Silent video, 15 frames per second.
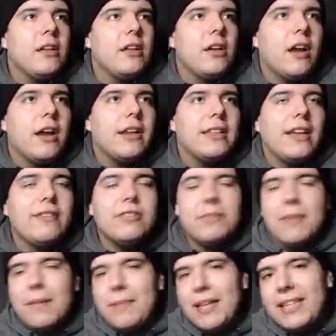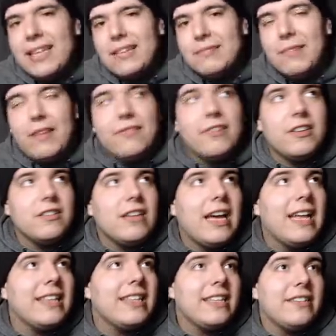All right, that was my man. That was my fault.
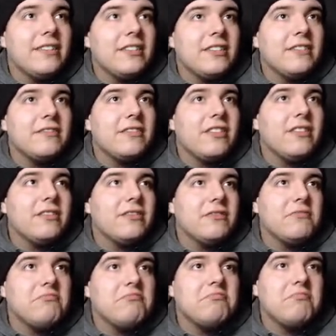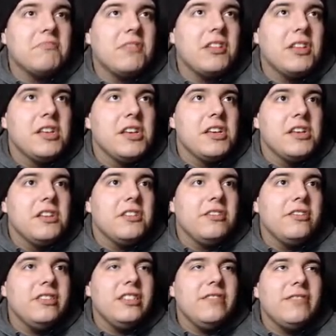I didn't think he was going to throw it to him.
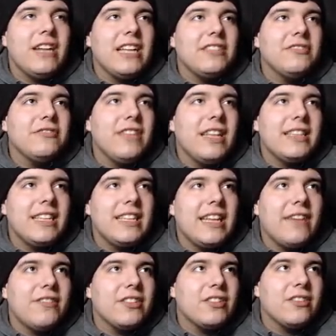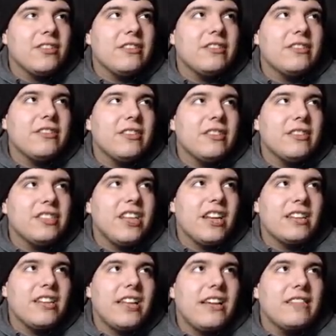Usually when I do that, they never throw it to their
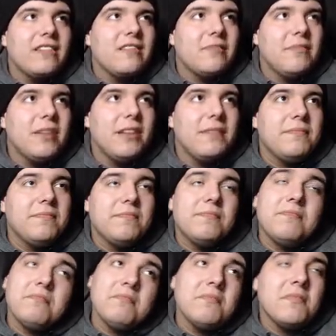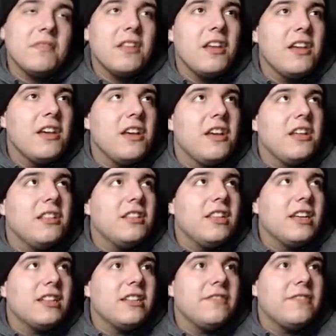check down. But
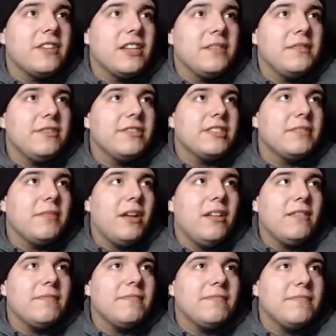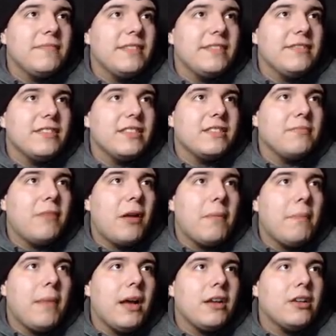luckily for him, he was smart. He was a
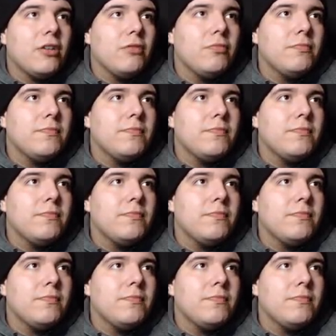smart bucko.